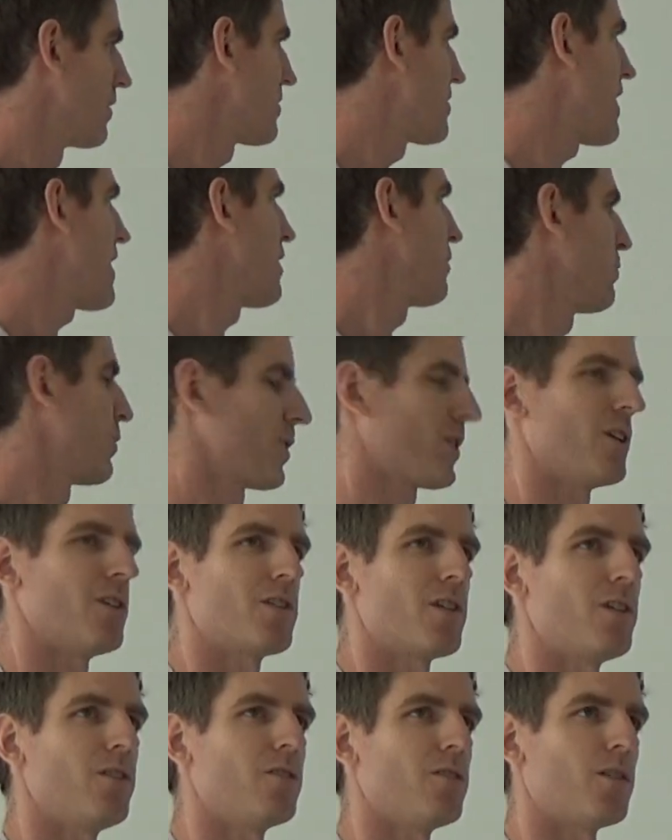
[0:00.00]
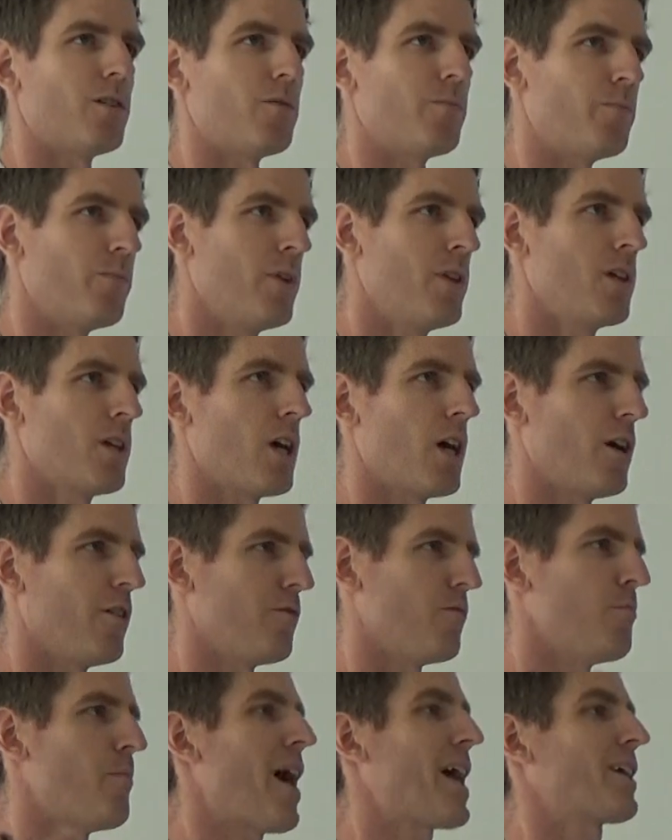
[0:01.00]
chainable continuum
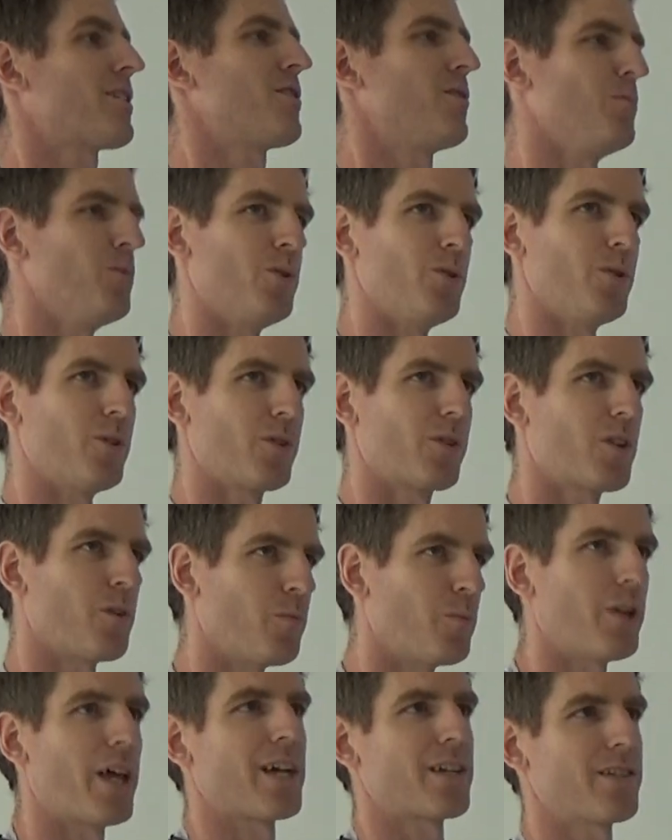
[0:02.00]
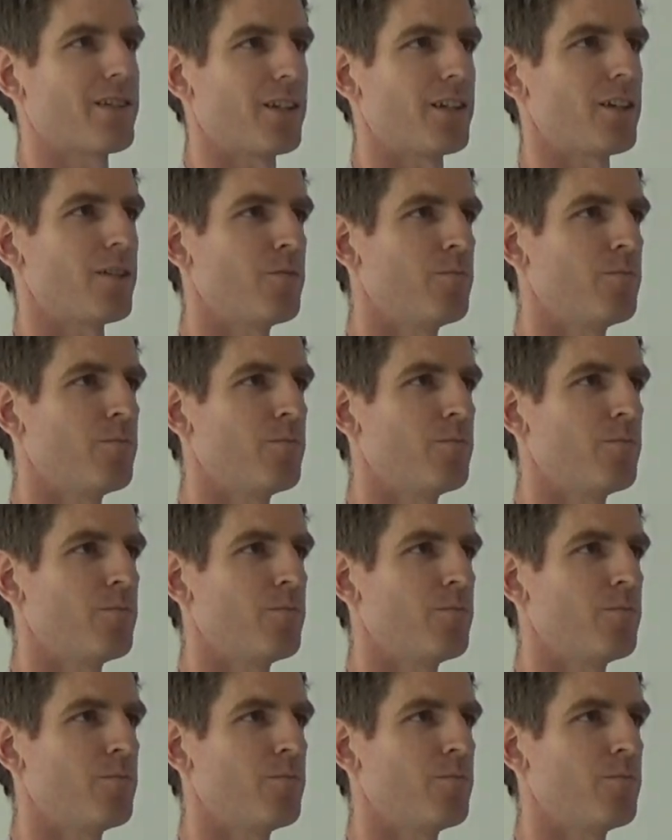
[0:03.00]
of maximal complexity.